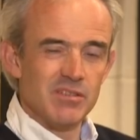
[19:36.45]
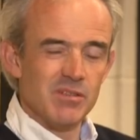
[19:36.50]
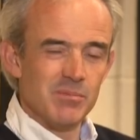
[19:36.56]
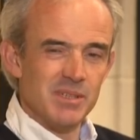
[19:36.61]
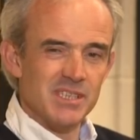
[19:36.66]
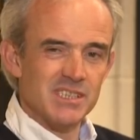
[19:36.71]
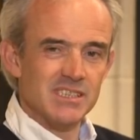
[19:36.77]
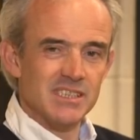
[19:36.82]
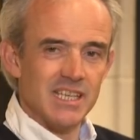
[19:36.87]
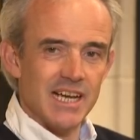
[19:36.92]
even
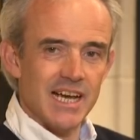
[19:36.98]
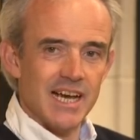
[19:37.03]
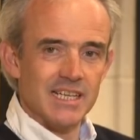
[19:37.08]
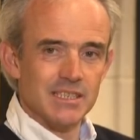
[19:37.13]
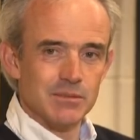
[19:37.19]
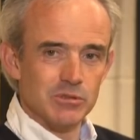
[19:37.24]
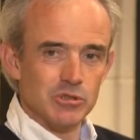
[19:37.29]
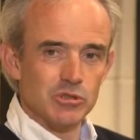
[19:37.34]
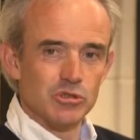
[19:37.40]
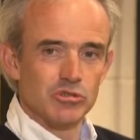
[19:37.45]
missing the
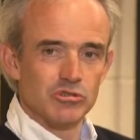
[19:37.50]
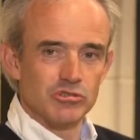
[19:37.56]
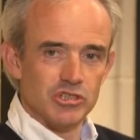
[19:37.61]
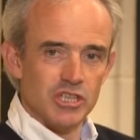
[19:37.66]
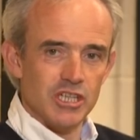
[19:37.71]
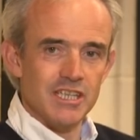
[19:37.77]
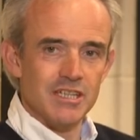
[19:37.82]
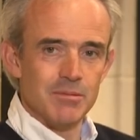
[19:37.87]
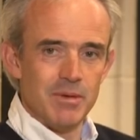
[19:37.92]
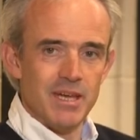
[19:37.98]
last. We're just
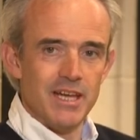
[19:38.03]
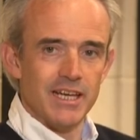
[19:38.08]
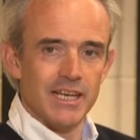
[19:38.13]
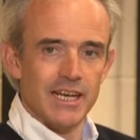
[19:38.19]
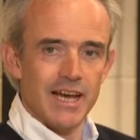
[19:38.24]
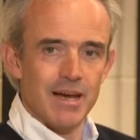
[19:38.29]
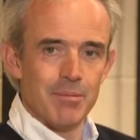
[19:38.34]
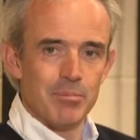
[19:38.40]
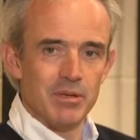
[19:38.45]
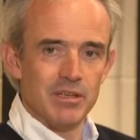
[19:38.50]
trying to make
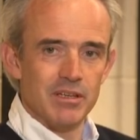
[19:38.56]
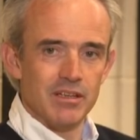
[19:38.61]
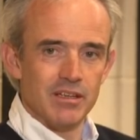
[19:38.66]
it happen.